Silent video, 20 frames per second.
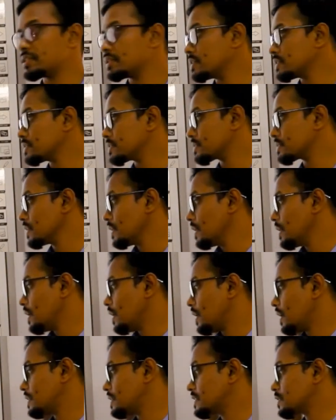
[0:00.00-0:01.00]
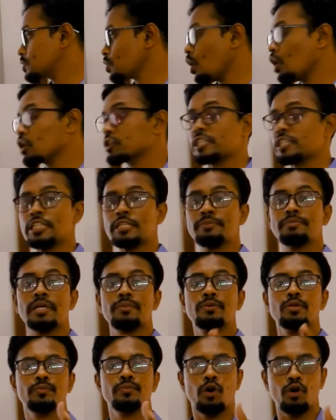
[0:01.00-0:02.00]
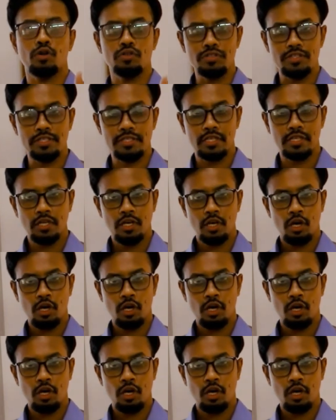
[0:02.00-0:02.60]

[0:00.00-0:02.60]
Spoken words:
it is alternative double bonds.